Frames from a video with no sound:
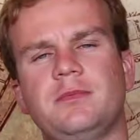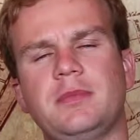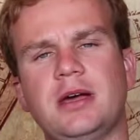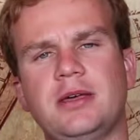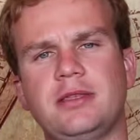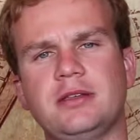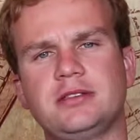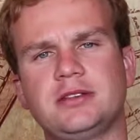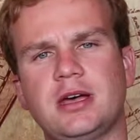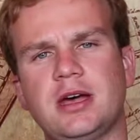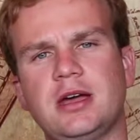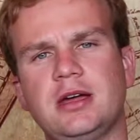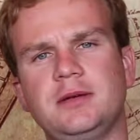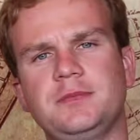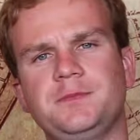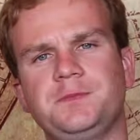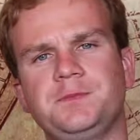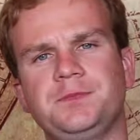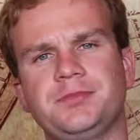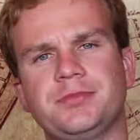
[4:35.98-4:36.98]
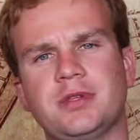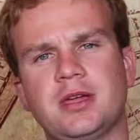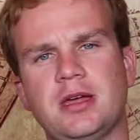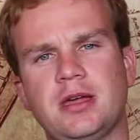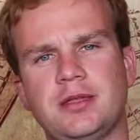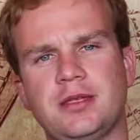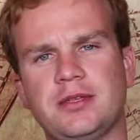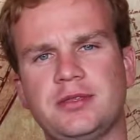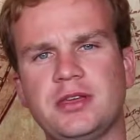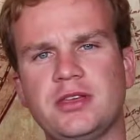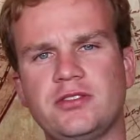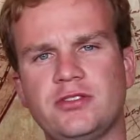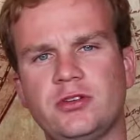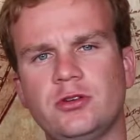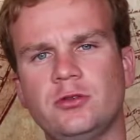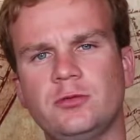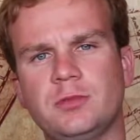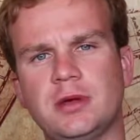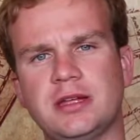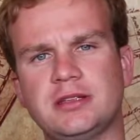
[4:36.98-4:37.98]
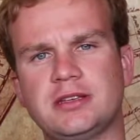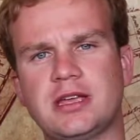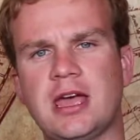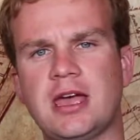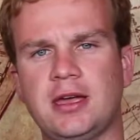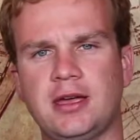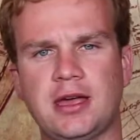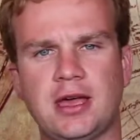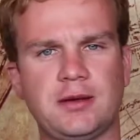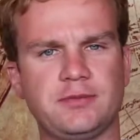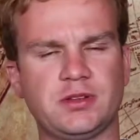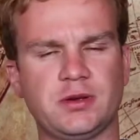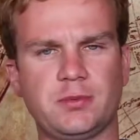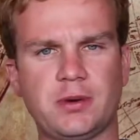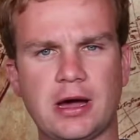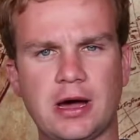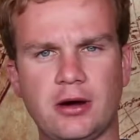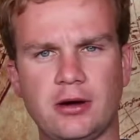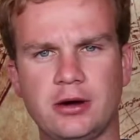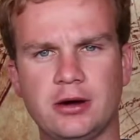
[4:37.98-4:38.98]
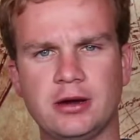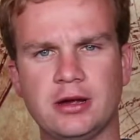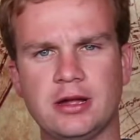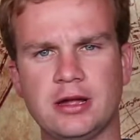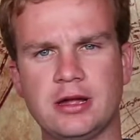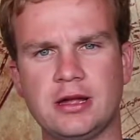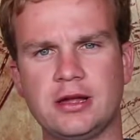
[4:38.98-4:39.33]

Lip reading: by the time that these two men came to power,